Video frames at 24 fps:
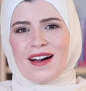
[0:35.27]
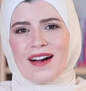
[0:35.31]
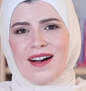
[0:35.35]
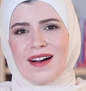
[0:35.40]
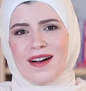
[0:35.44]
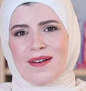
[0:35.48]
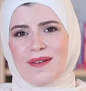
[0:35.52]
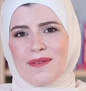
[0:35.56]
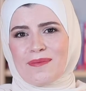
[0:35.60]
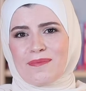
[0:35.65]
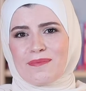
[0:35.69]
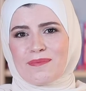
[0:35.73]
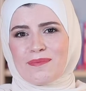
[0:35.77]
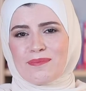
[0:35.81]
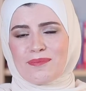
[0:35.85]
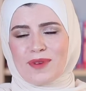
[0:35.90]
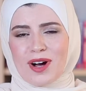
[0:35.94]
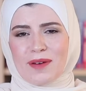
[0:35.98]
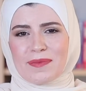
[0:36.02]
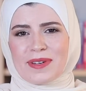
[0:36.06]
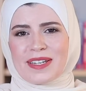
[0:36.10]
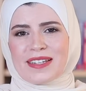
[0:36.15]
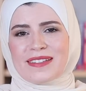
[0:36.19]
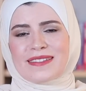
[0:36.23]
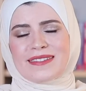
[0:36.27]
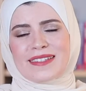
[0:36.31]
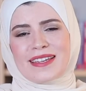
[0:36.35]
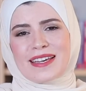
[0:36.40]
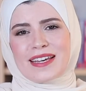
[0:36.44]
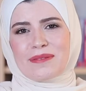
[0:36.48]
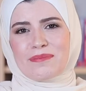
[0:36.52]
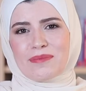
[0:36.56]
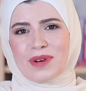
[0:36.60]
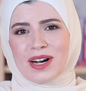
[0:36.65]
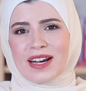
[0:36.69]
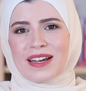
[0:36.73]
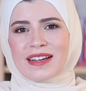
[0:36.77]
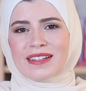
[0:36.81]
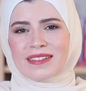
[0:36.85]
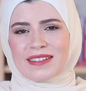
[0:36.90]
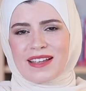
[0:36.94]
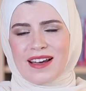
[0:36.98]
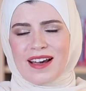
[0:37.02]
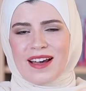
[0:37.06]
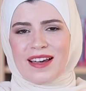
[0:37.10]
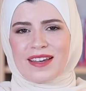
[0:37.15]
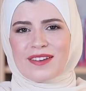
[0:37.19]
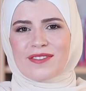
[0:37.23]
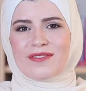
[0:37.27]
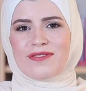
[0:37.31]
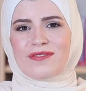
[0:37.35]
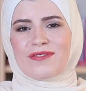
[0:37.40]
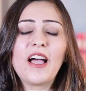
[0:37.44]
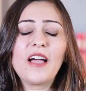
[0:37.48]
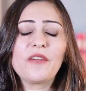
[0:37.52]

moment in my life.